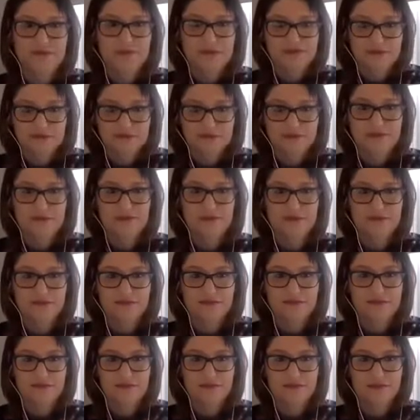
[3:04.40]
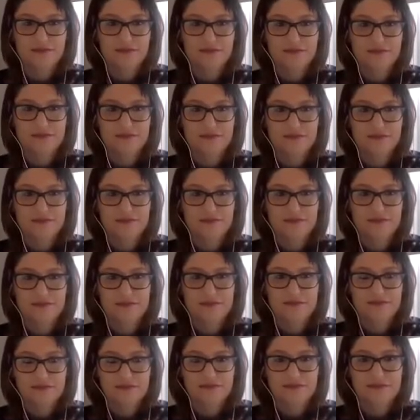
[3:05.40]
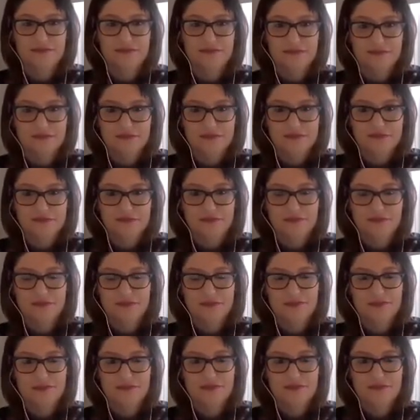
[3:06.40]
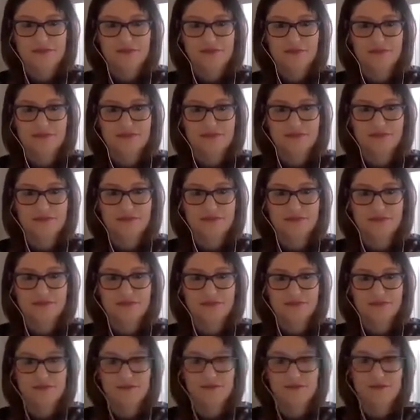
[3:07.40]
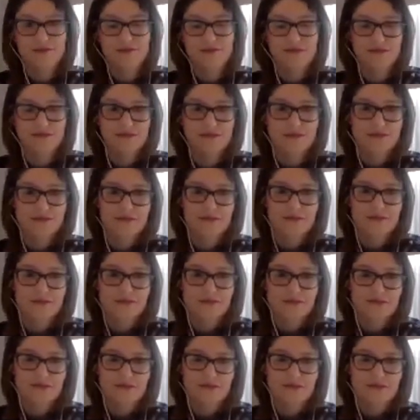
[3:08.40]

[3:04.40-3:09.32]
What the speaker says: (silent)